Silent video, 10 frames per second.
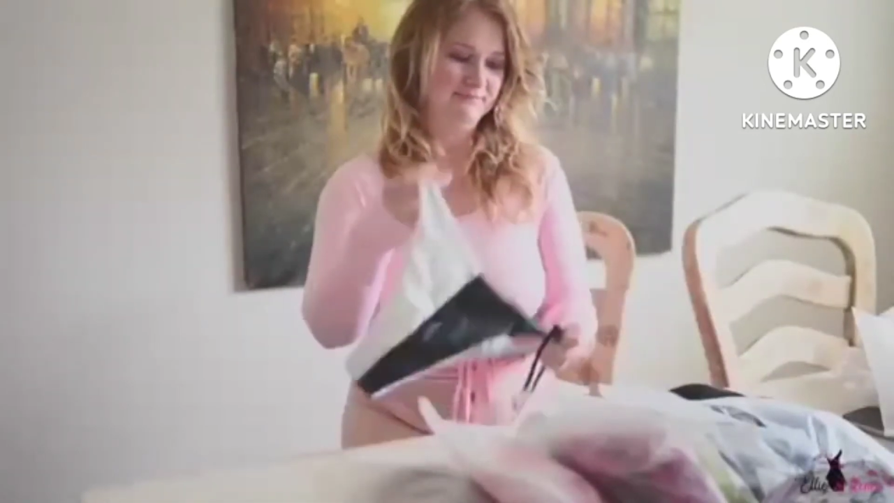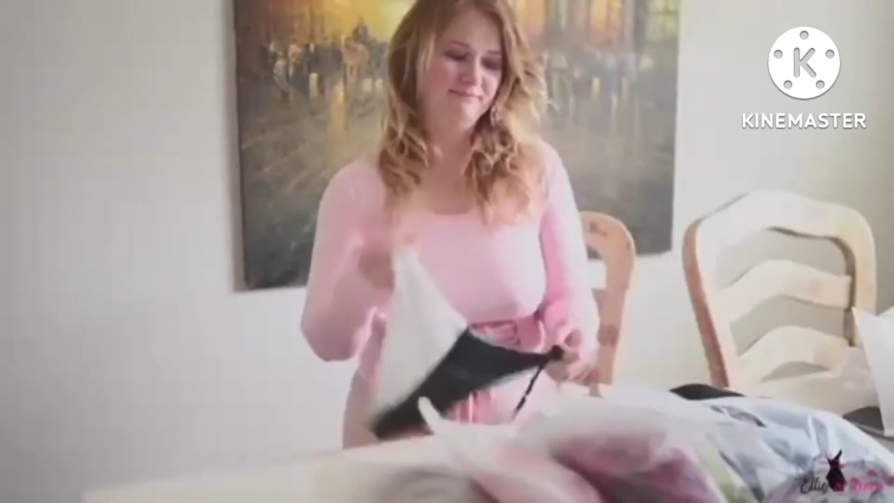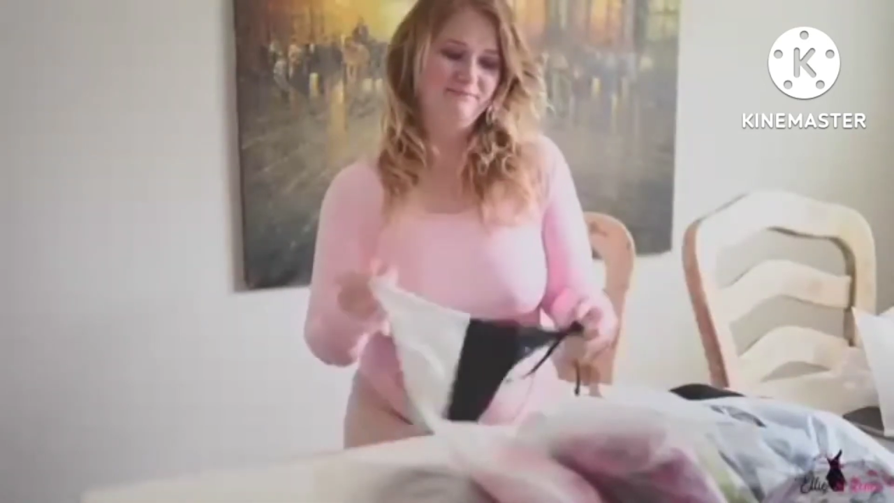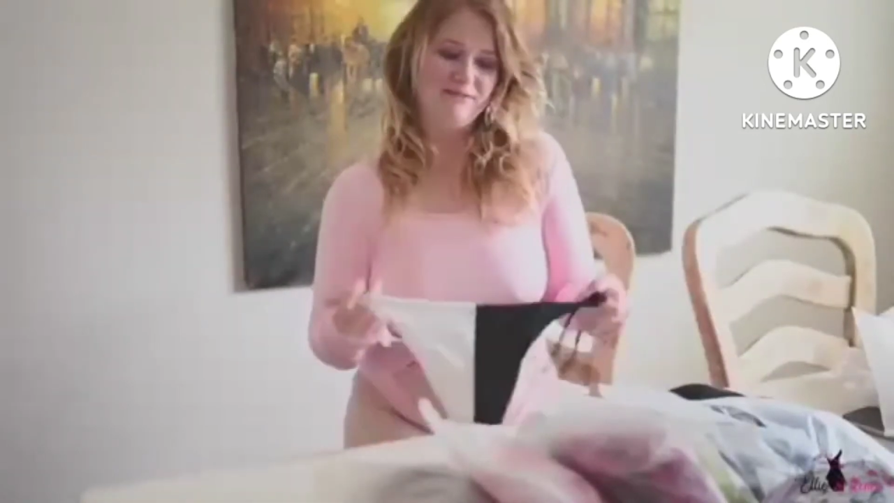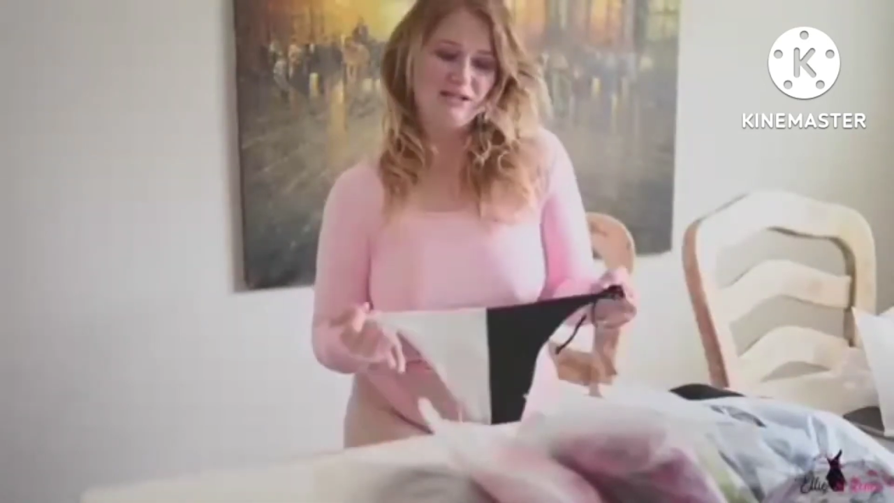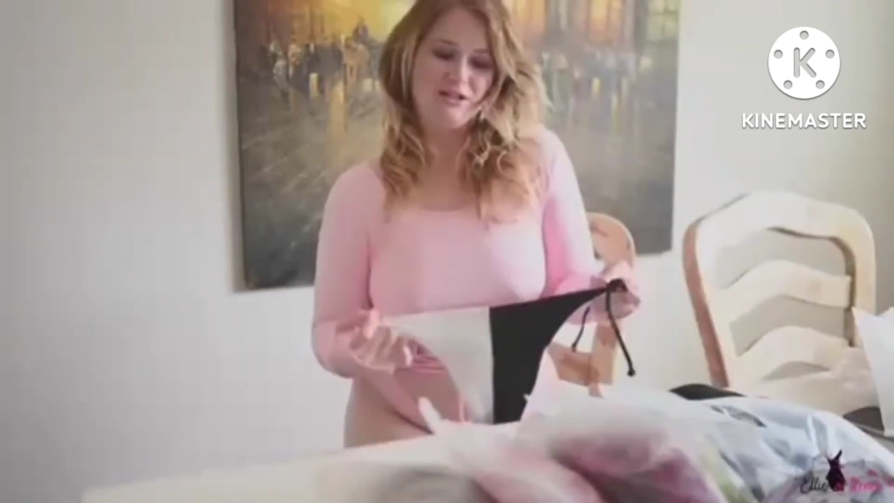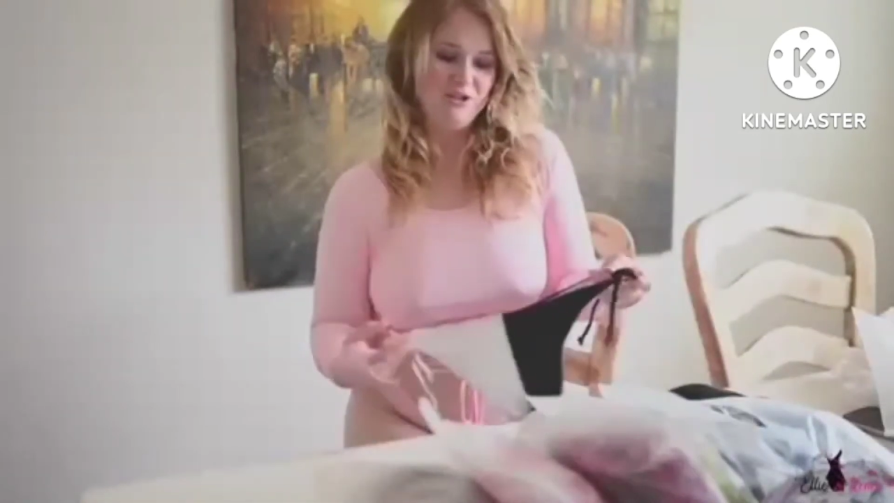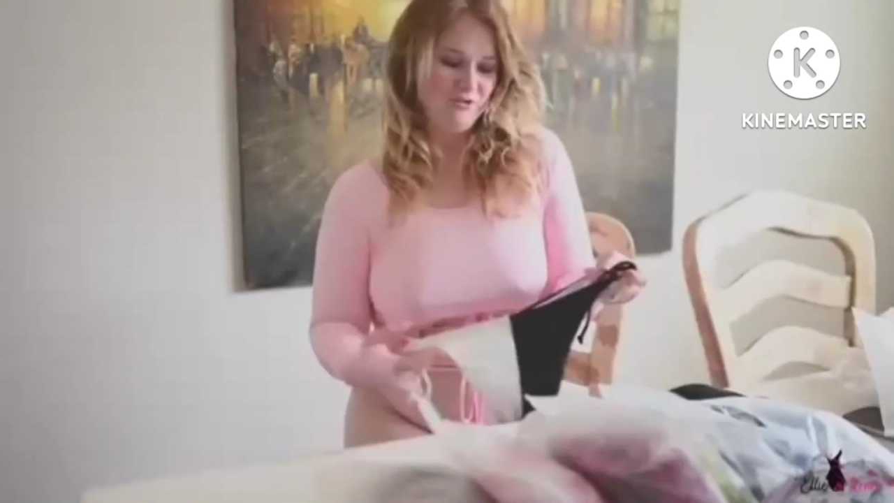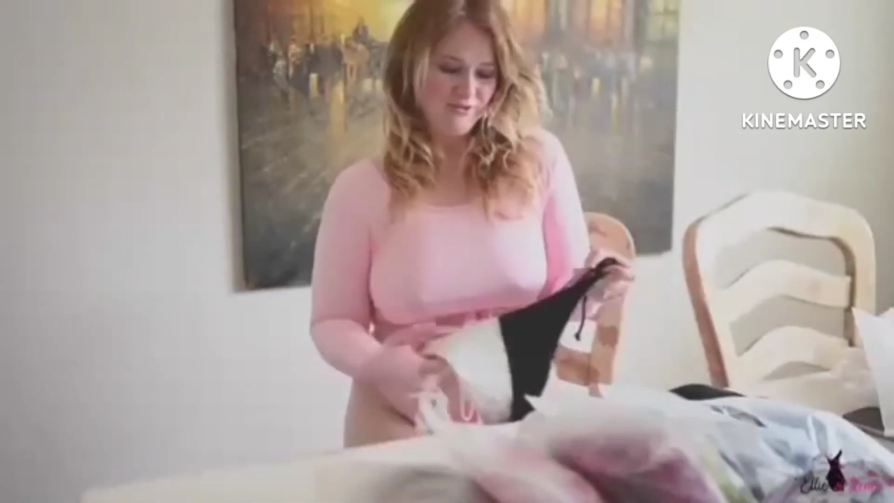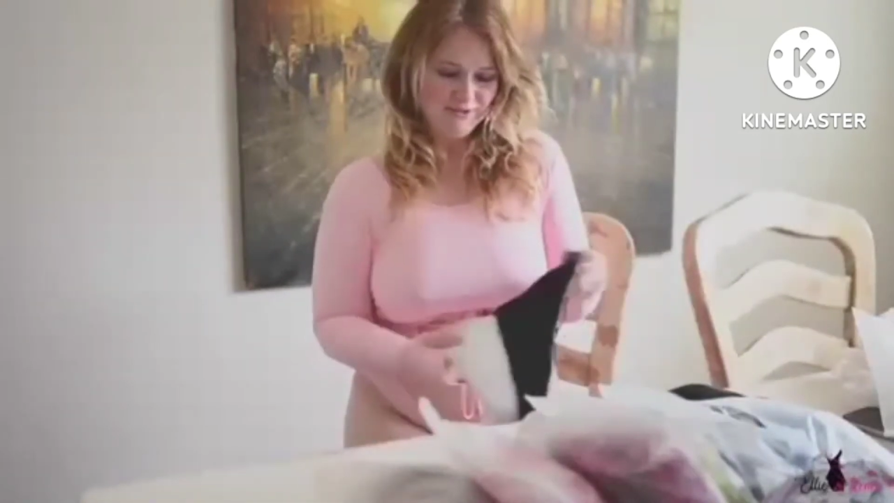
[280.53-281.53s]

bright